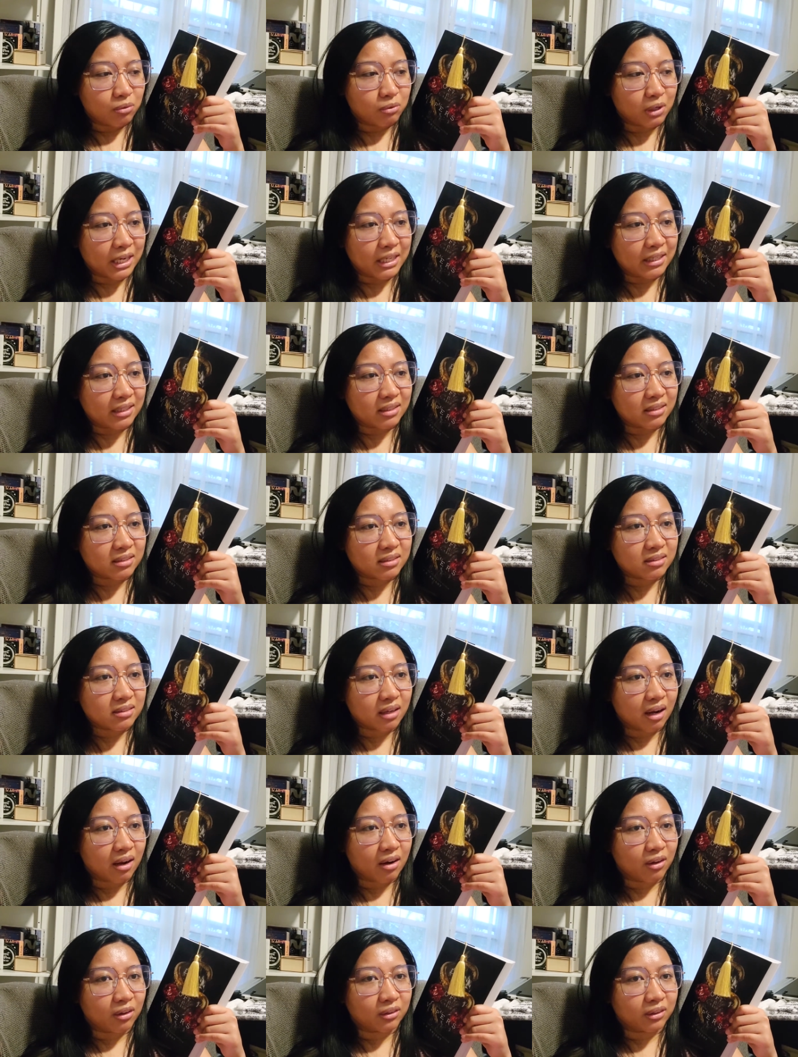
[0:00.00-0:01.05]
writing
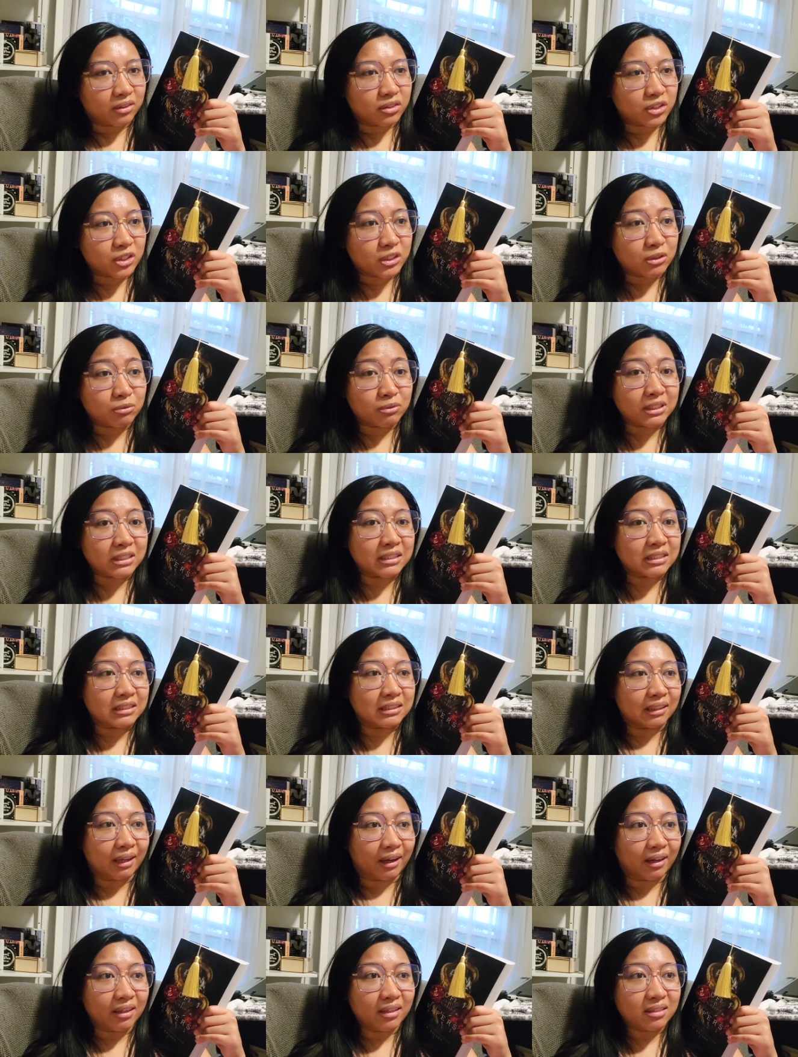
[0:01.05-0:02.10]
style that she really
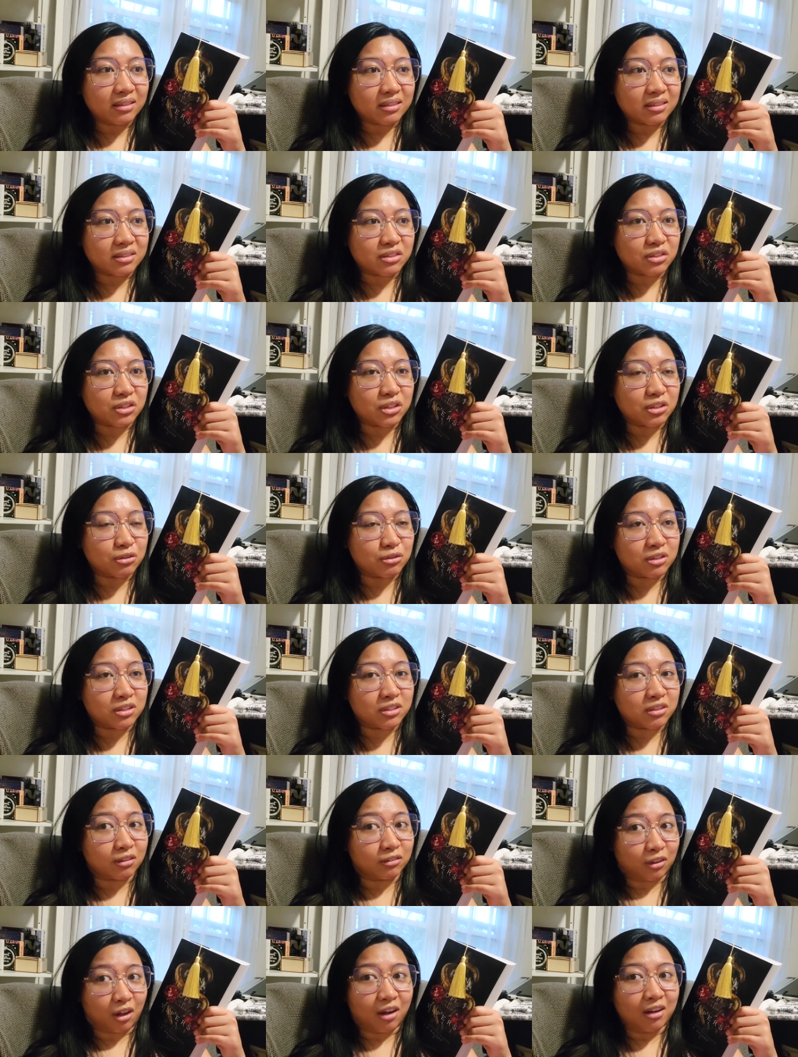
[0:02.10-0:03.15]
likes and she uses
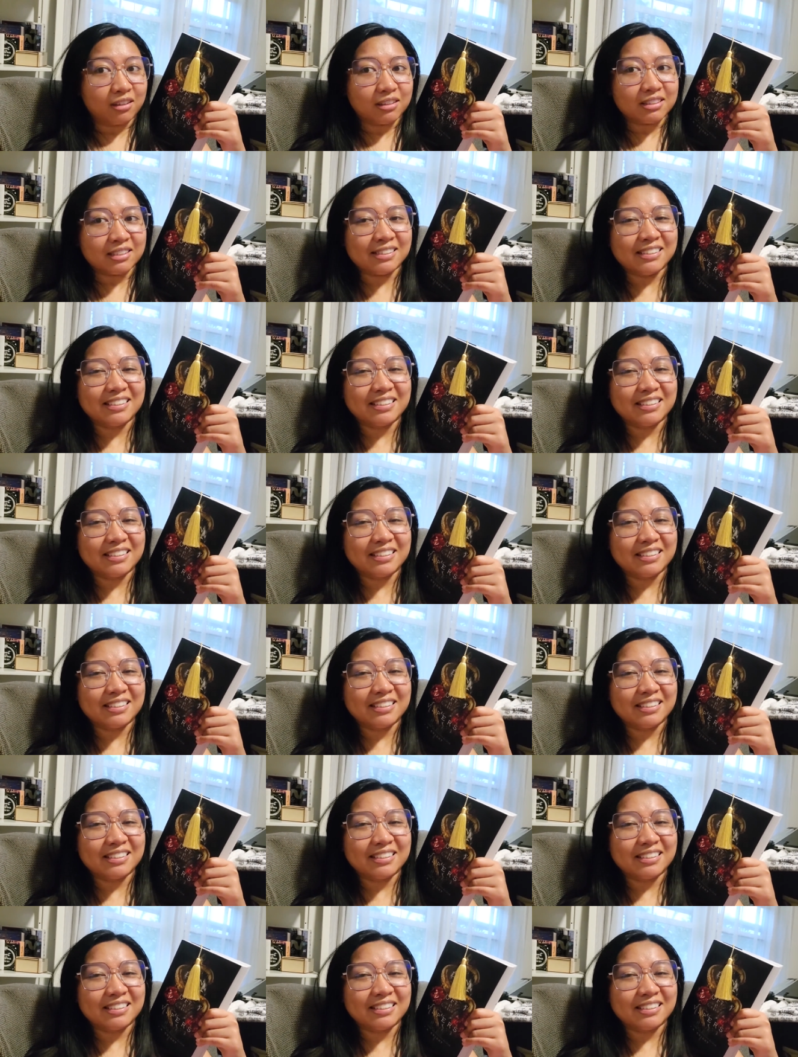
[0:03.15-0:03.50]
a lot.